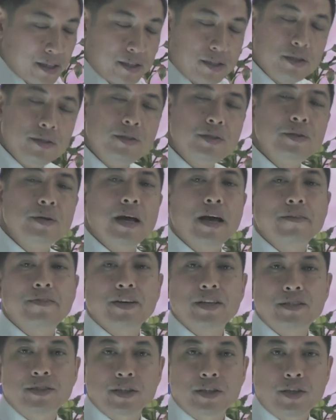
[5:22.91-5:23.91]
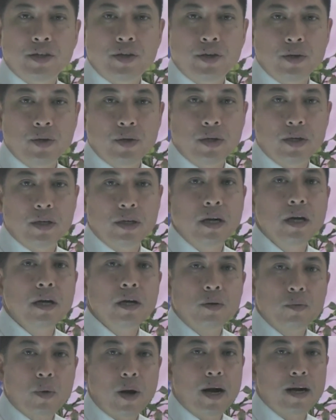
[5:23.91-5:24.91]
You do have a secure
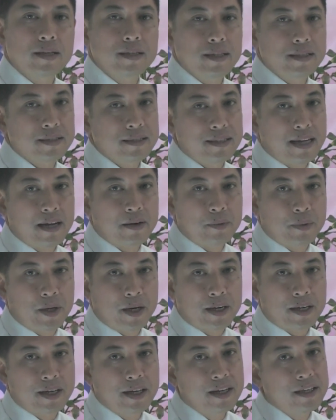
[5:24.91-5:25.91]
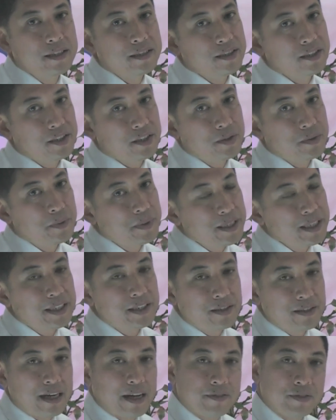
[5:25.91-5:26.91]
wireless network, so you really
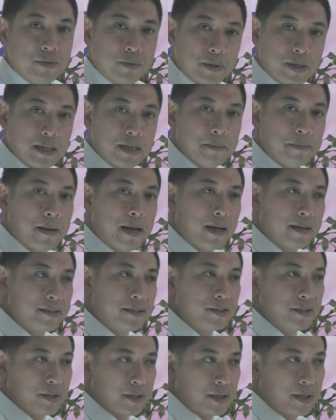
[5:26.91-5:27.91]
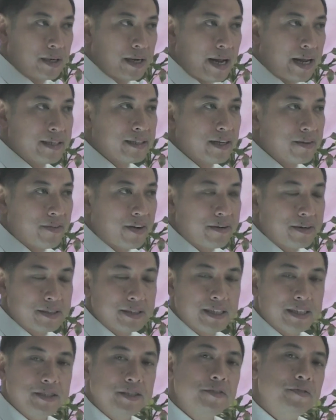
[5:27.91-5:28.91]
don't have to worry about your
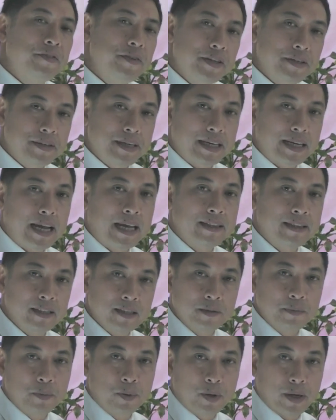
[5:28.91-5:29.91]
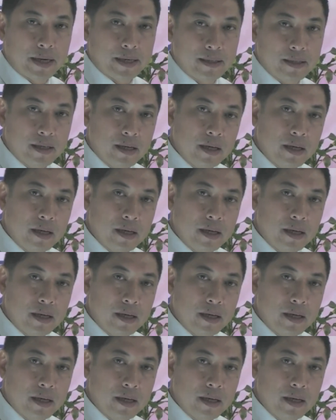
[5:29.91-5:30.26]
antivirus interfering at this point.